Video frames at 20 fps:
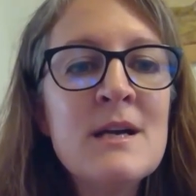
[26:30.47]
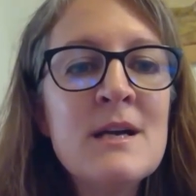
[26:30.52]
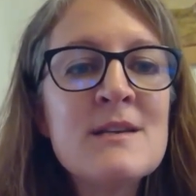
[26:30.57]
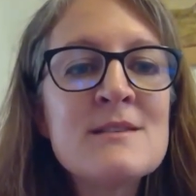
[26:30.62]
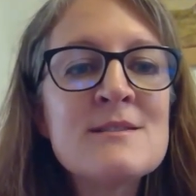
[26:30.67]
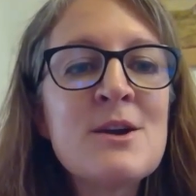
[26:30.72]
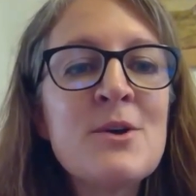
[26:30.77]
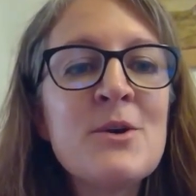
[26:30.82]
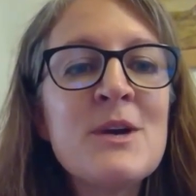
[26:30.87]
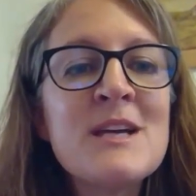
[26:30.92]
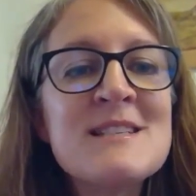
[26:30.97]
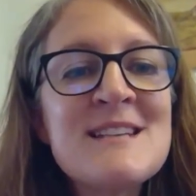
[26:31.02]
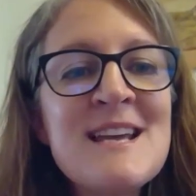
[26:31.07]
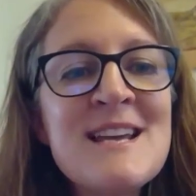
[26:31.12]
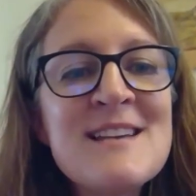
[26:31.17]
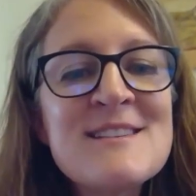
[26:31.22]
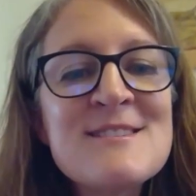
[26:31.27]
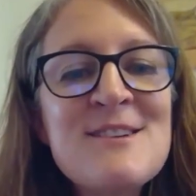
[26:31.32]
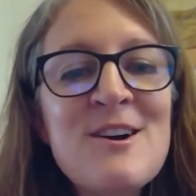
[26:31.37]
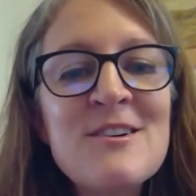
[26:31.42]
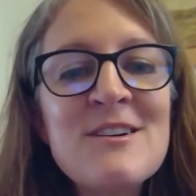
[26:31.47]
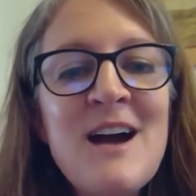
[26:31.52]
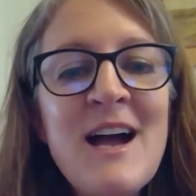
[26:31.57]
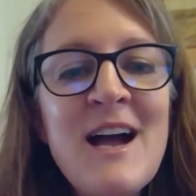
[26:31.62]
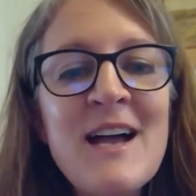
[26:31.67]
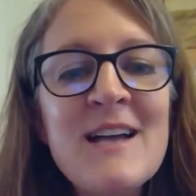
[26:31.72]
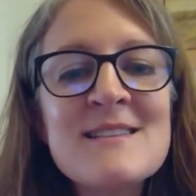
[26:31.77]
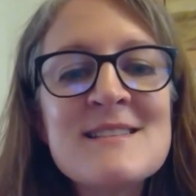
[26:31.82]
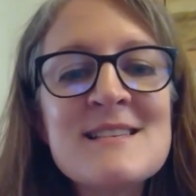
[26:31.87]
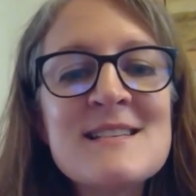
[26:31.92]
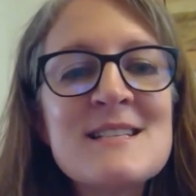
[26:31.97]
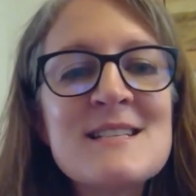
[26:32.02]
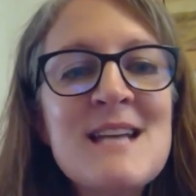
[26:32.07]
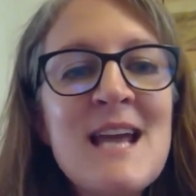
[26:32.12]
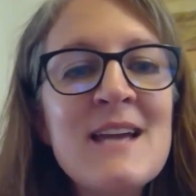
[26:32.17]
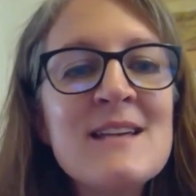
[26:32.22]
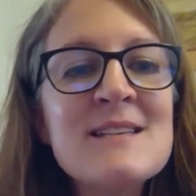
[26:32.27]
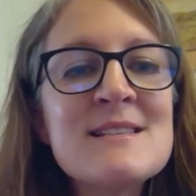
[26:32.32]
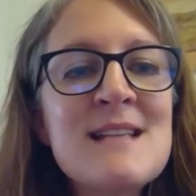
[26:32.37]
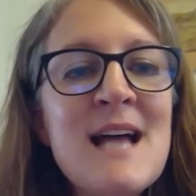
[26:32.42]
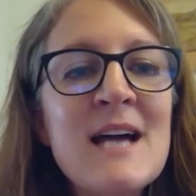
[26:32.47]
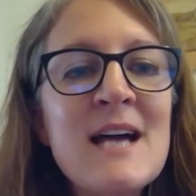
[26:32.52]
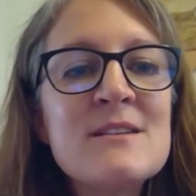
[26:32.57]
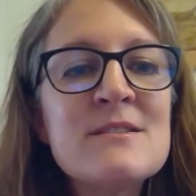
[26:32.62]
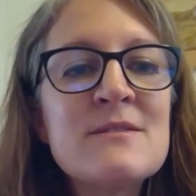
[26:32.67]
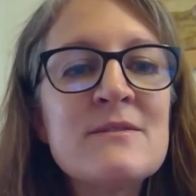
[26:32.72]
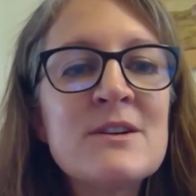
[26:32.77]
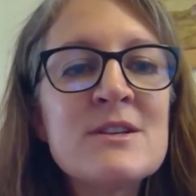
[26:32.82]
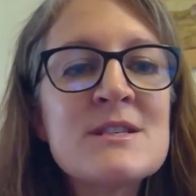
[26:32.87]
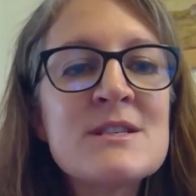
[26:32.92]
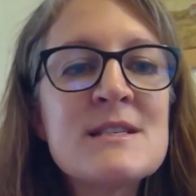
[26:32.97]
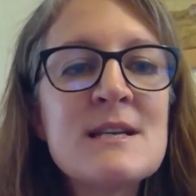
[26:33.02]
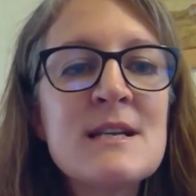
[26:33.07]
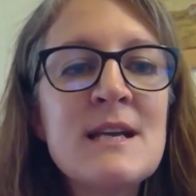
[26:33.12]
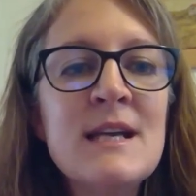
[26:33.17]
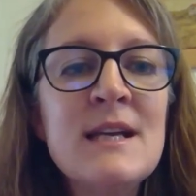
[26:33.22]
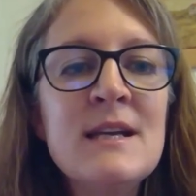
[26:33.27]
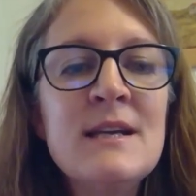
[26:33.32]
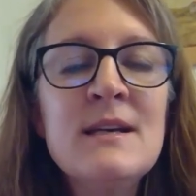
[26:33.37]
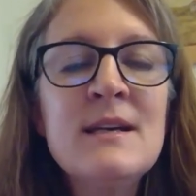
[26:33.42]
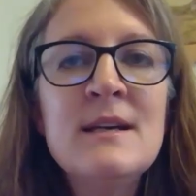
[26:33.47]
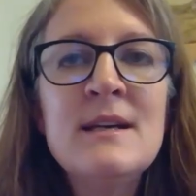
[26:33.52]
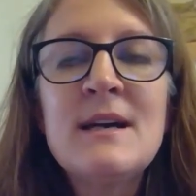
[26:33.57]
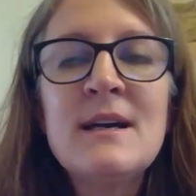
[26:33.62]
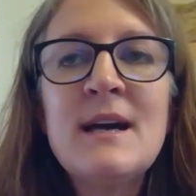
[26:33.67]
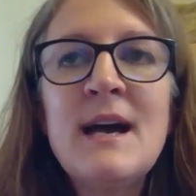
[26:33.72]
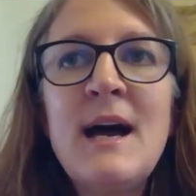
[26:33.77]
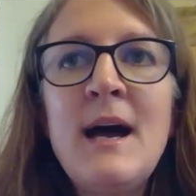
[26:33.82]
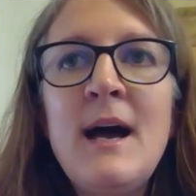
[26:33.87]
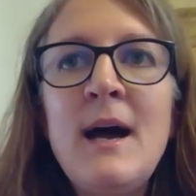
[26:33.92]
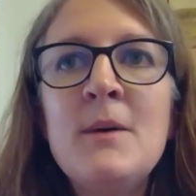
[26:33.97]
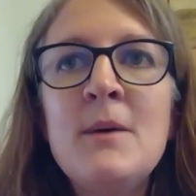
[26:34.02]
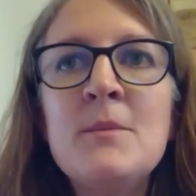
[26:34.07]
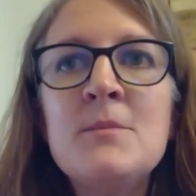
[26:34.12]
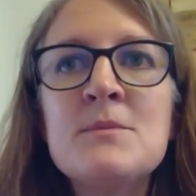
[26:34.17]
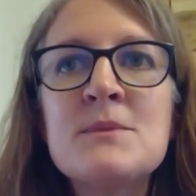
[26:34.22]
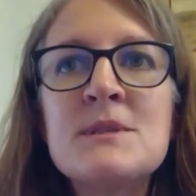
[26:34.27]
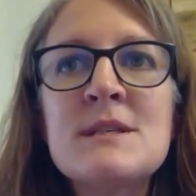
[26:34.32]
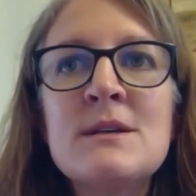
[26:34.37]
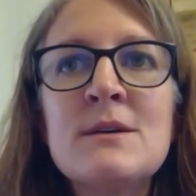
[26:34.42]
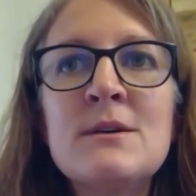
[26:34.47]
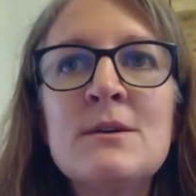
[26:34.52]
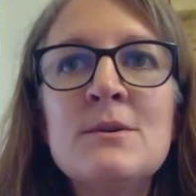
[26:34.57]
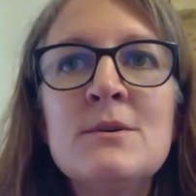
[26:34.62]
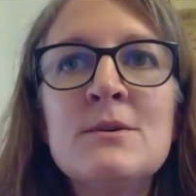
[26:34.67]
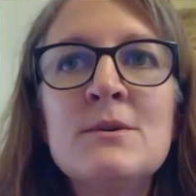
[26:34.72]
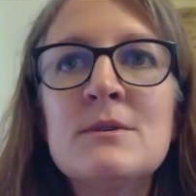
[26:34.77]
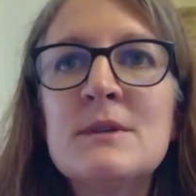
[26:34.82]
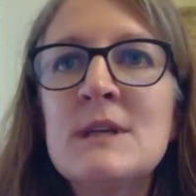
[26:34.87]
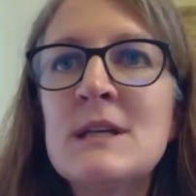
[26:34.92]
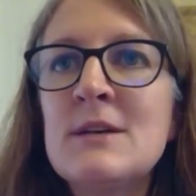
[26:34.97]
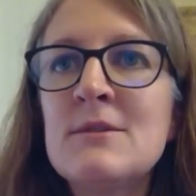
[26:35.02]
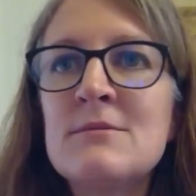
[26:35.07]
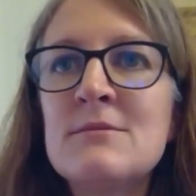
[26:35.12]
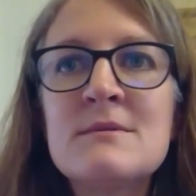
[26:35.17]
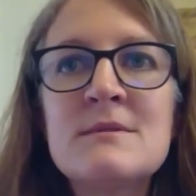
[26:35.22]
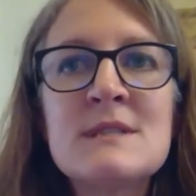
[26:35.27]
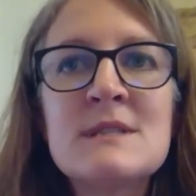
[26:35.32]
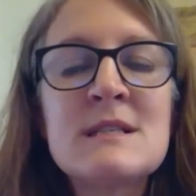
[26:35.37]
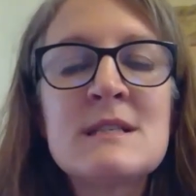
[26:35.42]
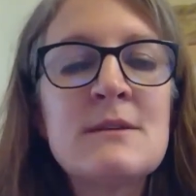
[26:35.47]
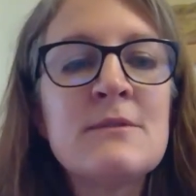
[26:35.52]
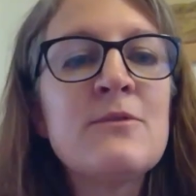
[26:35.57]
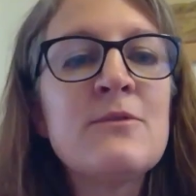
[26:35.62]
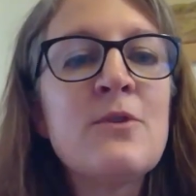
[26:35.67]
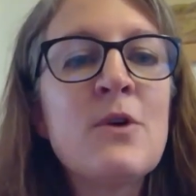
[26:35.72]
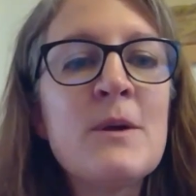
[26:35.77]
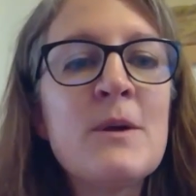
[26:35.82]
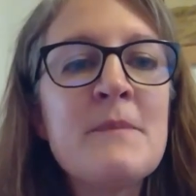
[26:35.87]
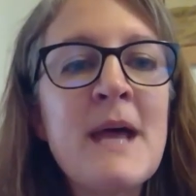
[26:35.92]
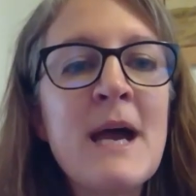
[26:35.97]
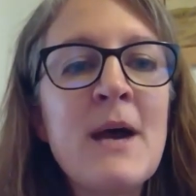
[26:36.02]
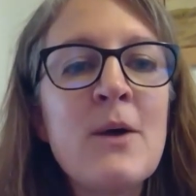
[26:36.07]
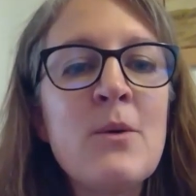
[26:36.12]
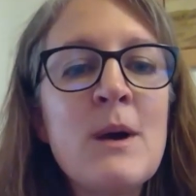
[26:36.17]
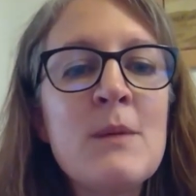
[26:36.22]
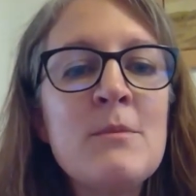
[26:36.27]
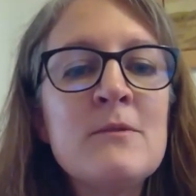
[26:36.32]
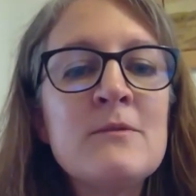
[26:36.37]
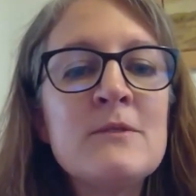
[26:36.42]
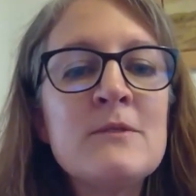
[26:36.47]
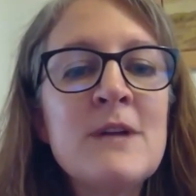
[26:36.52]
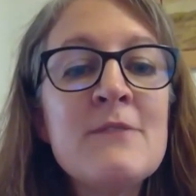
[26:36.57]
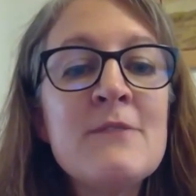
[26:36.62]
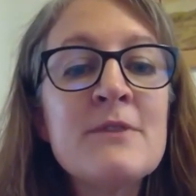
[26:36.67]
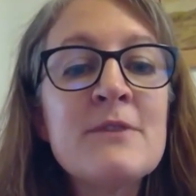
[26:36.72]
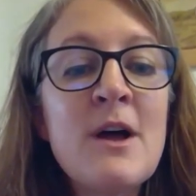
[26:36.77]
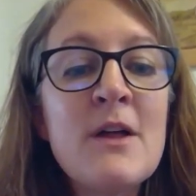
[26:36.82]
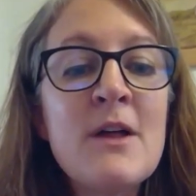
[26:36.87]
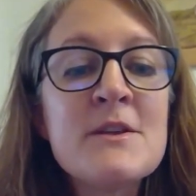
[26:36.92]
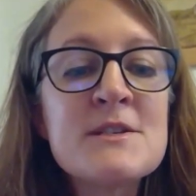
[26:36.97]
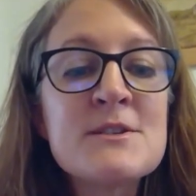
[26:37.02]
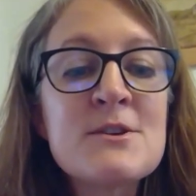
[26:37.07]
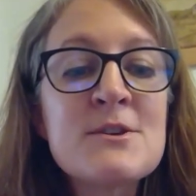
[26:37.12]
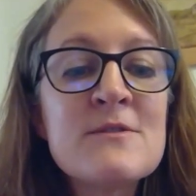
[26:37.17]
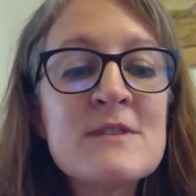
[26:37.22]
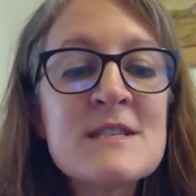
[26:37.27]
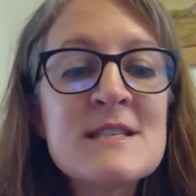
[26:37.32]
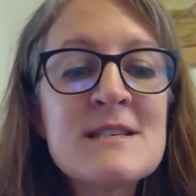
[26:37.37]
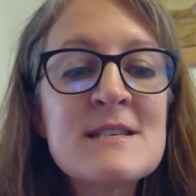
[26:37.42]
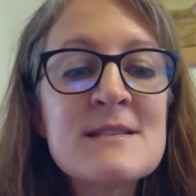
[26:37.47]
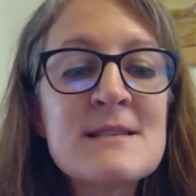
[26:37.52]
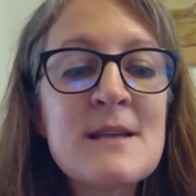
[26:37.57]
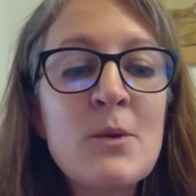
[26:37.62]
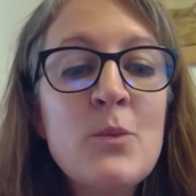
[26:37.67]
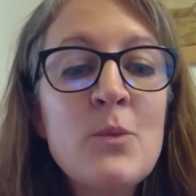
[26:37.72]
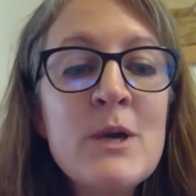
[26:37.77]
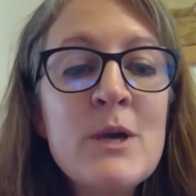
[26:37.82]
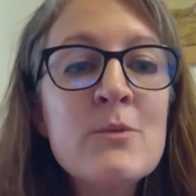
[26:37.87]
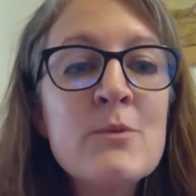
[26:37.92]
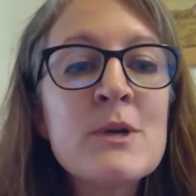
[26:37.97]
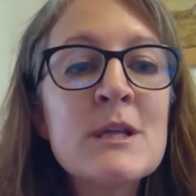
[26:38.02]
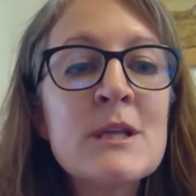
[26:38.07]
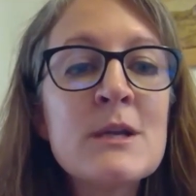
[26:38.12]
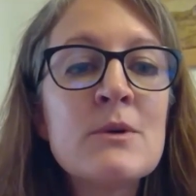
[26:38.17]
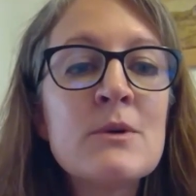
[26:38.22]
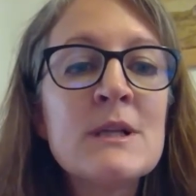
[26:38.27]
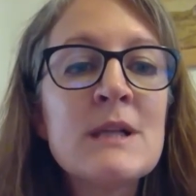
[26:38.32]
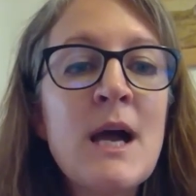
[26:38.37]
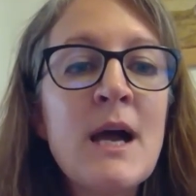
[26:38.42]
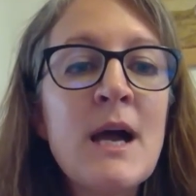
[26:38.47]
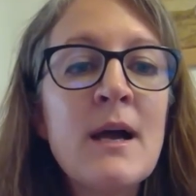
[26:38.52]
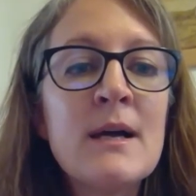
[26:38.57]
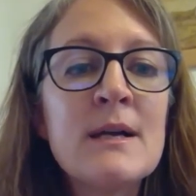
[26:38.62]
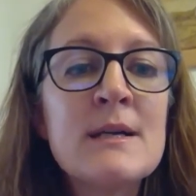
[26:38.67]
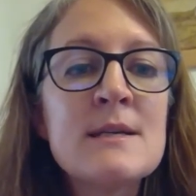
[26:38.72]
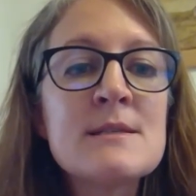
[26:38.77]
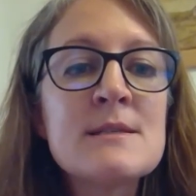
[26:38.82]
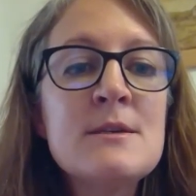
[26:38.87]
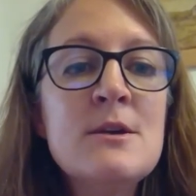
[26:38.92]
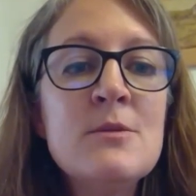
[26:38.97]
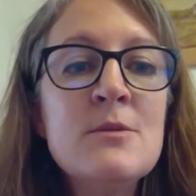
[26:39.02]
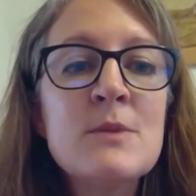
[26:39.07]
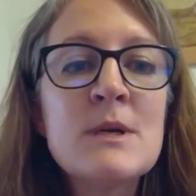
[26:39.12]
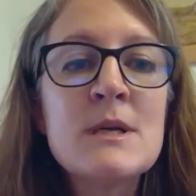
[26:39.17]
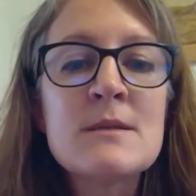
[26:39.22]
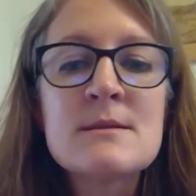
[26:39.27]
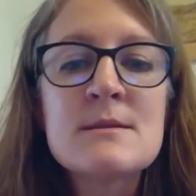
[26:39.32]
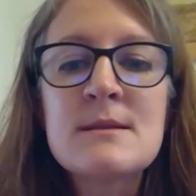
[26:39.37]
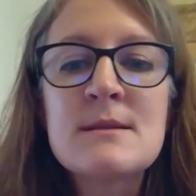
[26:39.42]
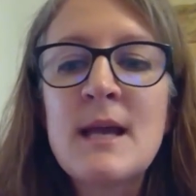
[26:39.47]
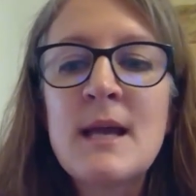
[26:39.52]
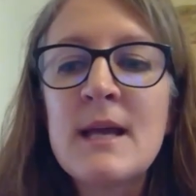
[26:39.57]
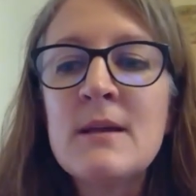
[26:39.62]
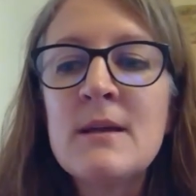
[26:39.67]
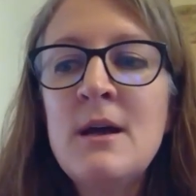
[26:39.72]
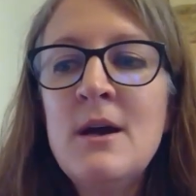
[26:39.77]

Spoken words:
So it takes all kinds. It takes that diversity to form that web of life, and all the services that we really rely on as humans, like